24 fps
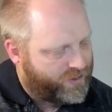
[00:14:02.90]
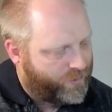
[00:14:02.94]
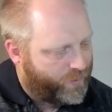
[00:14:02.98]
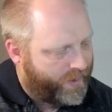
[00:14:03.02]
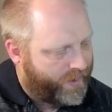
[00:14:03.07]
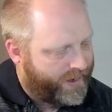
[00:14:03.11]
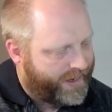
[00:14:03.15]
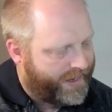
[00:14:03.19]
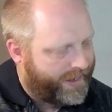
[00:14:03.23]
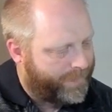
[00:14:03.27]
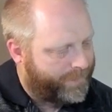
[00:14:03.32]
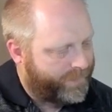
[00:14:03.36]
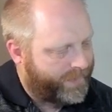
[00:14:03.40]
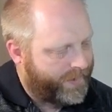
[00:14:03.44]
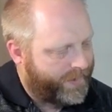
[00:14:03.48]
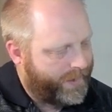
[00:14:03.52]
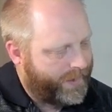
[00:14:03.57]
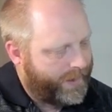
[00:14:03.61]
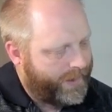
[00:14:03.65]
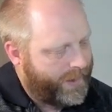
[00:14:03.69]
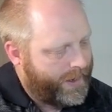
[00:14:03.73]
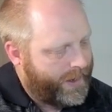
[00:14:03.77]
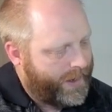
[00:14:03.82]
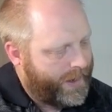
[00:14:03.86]
20.
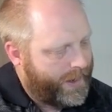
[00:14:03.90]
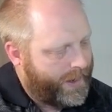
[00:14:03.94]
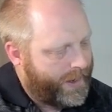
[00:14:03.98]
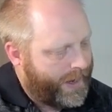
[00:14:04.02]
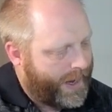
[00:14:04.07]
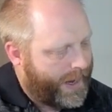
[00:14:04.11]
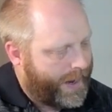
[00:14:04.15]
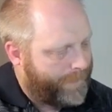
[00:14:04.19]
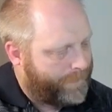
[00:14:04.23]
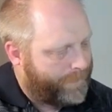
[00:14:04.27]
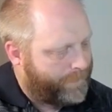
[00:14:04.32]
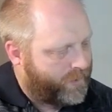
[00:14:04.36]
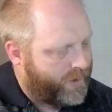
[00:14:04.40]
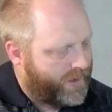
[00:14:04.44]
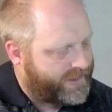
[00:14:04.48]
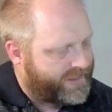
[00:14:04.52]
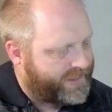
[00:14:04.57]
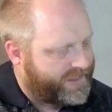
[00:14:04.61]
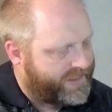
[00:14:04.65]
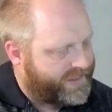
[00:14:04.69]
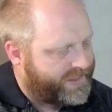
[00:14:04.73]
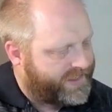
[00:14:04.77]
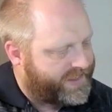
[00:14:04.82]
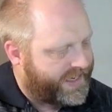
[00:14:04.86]
Uh,
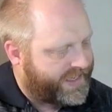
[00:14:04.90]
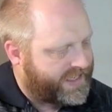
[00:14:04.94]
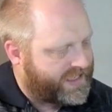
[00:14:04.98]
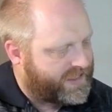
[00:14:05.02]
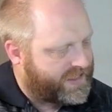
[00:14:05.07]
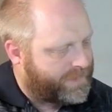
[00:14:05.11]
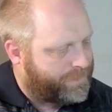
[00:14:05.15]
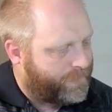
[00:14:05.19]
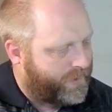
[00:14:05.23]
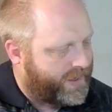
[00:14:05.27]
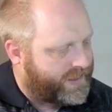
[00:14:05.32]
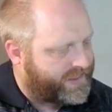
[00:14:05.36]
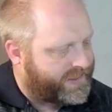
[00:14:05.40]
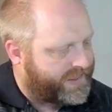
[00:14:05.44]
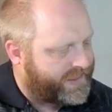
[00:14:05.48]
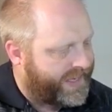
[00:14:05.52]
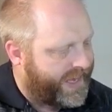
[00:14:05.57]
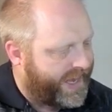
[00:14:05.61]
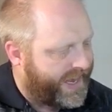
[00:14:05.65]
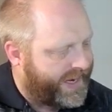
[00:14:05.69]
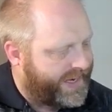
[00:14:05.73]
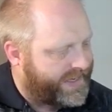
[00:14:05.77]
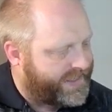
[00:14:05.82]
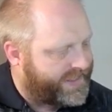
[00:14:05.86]
plus a 6 plus
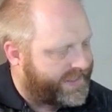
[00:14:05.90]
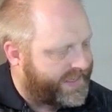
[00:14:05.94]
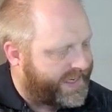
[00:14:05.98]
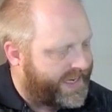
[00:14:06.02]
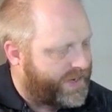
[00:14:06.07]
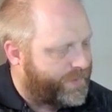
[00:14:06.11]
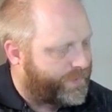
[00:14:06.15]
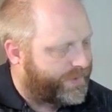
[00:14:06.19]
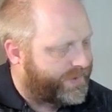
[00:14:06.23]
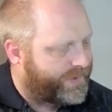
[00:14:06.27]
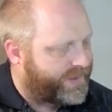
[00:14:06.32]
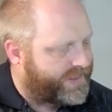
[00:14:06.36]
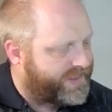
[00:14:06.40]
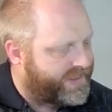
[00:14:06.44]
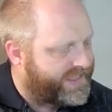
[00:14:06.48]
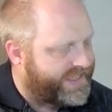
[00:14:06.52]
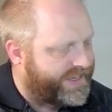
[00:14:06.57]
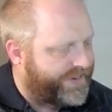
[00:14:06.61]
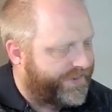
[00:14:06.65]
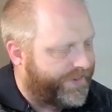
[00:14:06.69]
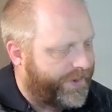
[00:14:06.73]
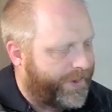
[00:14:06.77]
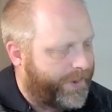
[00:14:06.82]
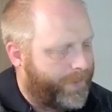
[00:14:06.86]
k is equal to
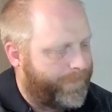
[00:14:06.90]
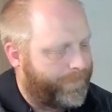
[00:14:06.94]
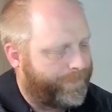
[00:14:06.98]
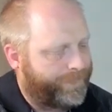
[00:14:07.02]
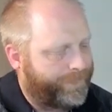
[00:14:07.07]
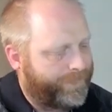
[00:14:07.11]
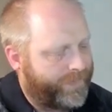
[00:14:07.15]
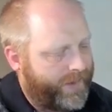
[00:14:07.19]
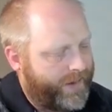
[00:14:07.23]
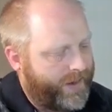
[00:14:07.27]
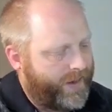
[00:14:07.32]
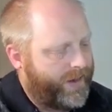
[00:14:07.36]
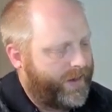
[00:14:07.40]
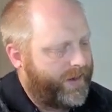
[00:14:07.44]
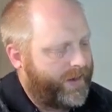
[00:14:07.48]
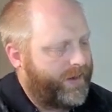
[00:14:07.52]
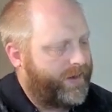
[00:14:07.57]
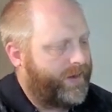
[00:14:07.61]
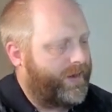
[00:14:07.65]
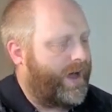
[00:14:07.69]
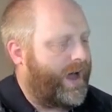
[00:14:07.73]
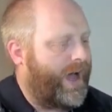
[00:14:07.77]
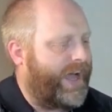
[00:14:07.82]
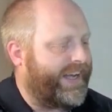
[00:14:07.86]
0.
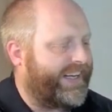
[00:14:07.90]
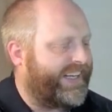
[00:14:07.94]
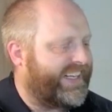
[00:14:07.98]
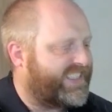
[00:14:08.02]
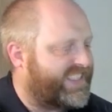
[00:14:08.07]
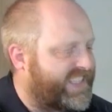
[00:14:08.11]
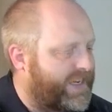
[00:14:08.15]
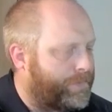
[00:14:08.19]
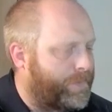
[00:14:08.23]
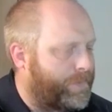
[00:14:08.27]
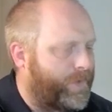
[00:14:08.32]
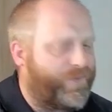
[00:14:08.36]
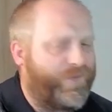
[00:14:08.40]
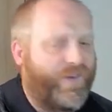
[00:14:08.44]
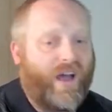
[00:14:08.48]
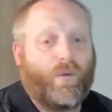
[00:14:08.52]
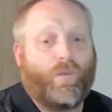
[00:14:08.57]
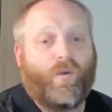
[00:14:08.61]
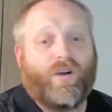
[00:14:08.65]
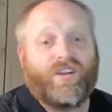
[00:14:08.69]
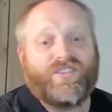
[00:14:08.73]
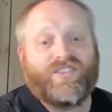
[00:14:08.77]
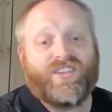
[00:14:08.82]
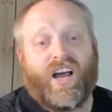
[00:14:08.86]
I can simplify
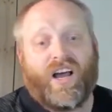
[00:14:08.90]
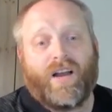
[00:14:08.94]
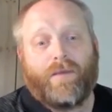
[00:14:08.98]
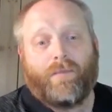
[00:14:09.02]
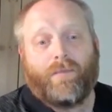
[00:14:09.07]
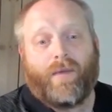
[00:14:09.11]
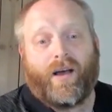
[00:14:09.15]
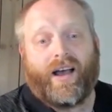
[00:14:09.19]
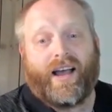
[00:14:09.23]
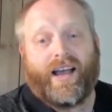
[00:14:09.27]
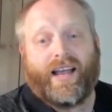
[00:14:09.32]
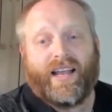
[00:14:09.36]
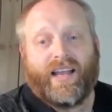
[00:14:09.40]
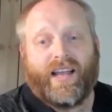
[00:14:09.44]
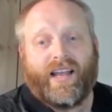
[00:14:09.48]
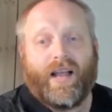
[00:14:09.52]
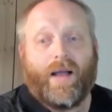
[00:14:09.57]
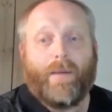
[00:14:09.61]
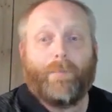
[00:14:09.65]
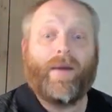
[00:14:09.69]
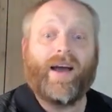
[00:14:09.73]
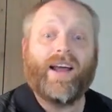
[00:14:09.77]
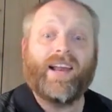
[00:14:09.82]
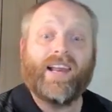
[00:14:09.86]
what's on my,
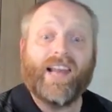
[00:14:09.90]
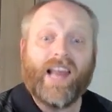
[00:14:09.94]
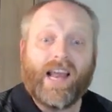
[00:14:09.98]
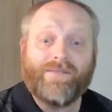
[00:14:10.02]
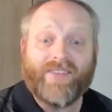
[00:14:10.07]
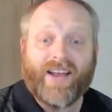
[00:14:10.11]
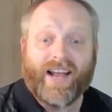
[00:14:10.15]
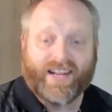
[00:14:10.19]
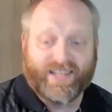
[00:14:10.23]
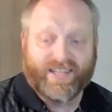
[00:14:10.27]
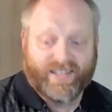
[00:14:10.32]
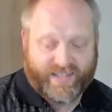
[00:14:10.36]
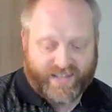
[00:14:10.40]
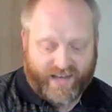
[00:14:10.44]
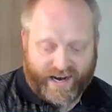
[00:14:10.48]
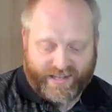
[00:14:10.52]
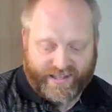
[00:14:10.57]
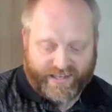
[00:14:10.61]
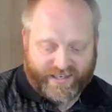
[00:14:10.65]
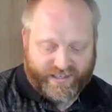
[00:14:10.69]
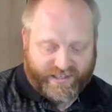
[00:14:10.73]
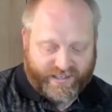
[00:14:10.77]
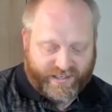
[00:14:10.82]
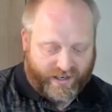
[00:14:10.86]
my left-hand
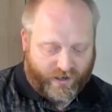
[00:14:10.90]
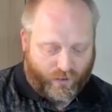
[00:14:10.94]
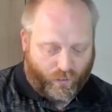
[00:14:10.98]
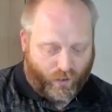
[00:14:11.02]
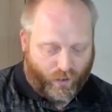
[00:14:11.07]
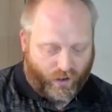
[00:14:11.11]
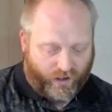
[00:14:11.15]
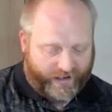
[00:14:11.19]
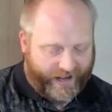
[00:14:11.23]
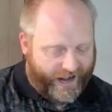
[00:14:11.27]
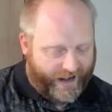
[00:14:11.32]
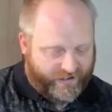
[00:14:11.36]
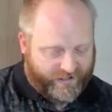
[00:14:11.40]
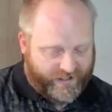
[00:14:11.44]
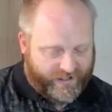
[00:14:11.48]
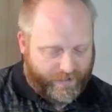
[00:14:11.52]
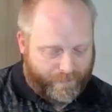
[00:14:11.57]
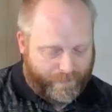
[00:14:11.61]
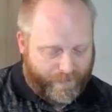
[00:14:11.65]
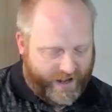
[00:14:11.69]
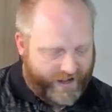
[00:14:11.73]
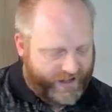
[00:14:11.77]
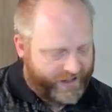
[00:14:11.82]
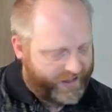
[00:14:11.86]
side. This is going to work out to
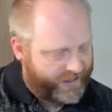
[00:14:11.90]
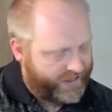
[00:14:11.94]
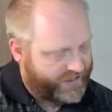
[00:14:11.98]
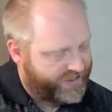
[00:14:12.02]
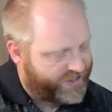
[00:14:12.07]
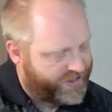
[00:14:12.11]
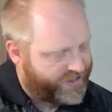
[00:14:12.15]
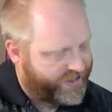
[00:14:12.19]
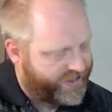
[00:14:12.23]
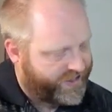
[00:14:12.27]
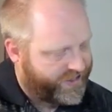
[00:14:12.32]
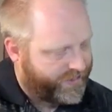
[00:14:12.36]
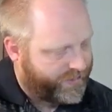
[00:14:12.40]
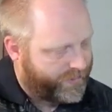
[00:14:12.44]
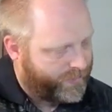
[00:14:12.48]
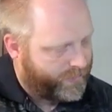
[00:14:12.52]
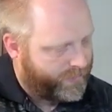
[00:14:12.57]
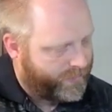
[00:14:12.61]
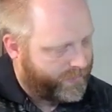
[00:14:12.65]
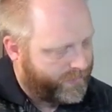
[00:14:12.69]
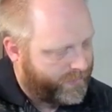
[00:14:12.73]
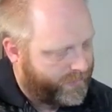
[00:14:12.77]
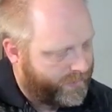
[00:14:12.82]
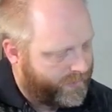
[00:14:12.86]
being
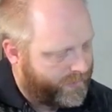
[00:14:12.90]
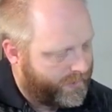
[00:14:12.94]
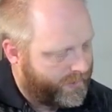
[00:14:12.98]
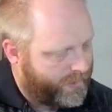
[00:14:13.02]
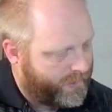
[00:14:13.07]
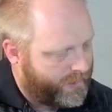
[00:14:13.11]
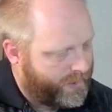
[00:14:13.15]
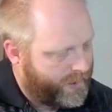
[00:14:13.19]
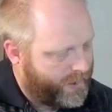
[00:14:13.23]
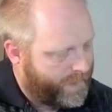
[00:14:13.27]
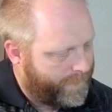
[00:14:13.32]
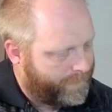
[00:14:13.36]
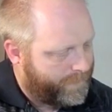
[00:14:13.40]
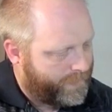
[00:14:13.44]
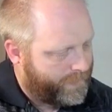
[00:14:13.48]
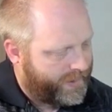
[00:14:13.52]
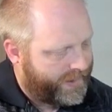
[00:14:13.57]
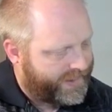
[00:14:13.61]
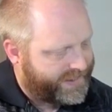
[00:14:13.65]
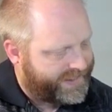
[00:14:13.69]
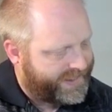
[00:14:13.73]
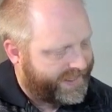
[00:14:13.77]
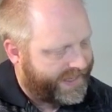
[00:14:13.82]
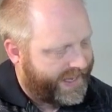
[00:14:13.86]
2
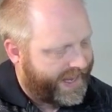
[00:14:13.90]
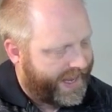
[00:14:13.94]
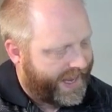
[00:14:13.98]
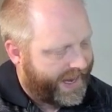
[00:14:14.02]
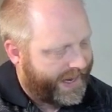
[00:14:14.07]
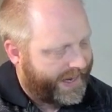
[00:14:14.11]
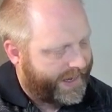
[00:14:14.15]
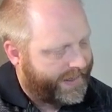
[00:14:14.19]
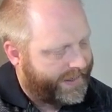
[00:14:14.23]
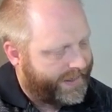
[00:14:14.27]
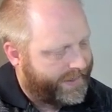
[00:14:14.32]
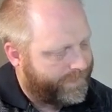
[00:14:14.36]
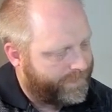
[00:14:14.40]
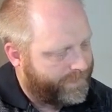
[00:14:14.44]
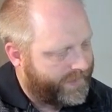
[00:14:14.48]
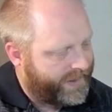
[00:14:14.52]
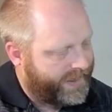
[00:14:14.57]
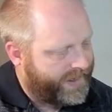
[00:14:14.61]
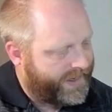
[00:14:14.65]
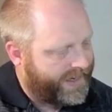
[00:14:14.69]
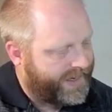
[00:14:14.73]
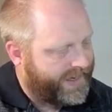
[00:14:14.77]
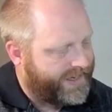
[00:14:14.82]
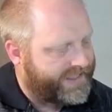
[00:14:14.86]
plus k
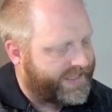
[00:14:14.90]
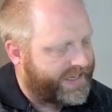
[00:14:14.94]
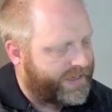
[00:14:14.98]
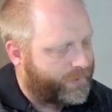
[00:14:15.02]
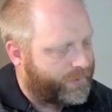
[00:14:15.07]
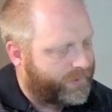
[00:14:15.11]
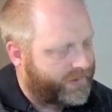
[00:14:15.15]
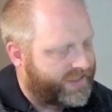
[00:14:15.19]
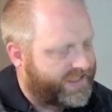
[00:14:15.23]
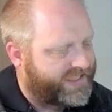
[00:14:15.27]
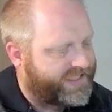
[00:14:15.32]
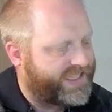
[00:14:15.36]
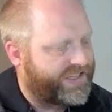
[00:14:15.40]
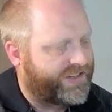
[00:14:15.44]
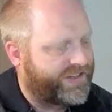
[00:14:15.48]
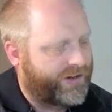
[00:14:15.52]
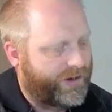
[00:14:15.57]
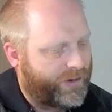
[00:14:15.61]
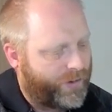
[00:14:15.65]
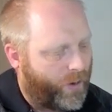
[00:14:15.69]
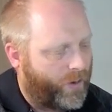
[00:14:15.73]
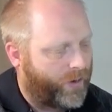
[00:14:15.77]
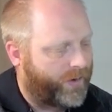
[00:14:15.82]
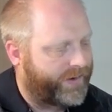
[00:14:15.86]
is equal to
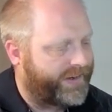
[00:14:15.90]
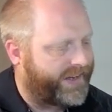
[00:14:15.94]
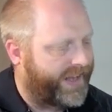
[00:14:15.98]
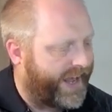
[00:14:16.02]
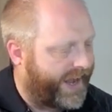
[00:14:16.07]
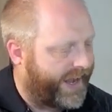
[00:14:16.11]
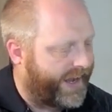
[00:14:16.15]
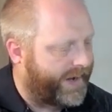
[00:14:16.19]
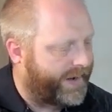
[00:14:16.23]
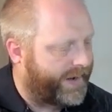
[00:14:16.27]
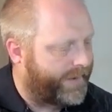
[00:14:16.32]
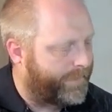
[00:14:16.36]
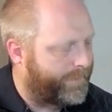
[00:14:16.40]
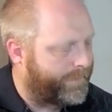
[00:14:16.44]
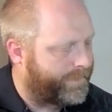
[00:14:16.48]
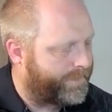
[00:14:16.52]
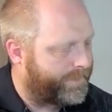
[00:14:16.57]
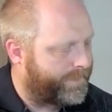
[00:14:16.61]
0, or k